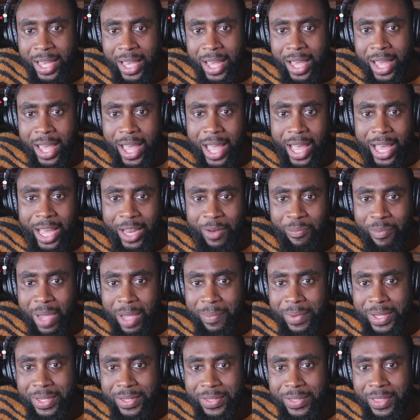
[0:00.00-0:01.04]
and
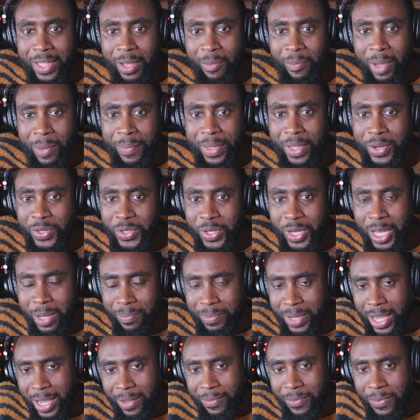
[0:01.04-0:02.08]
maybe there's an
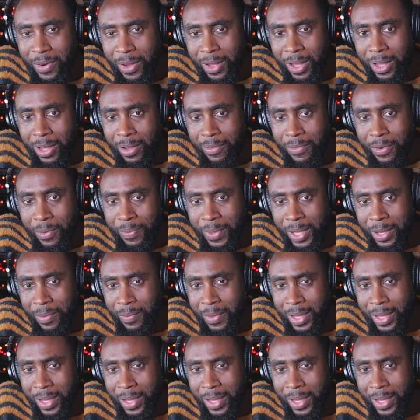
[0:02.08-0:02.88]
update from then.